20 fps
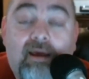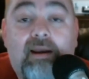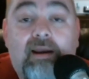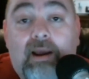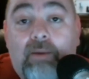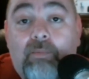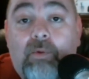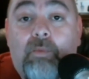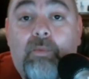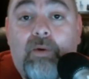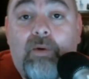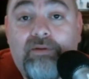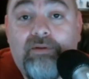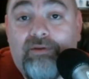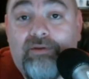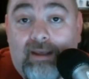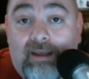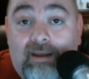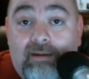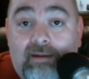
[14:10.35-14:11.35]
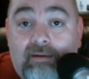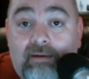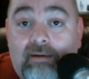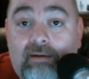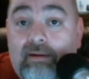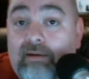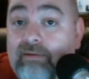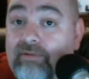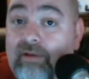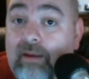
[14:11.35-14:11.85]
and I will once
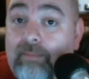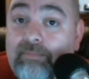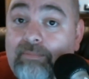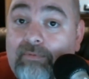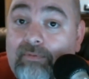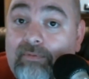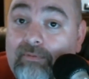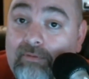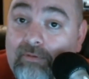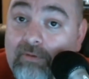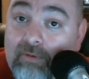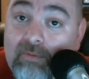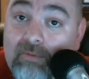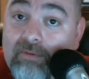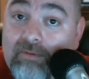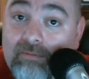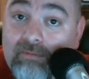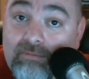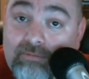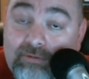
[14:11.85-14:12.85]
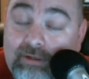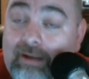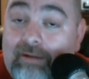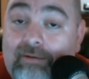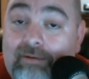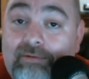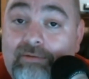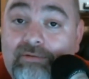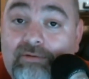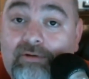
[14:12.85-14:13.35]
again accept your
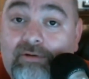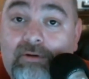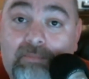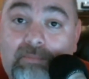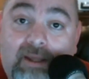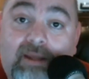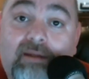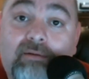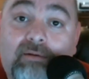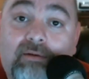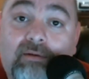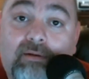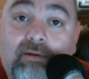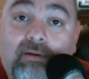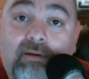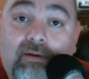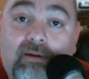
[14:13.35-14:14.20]
challenge to debate.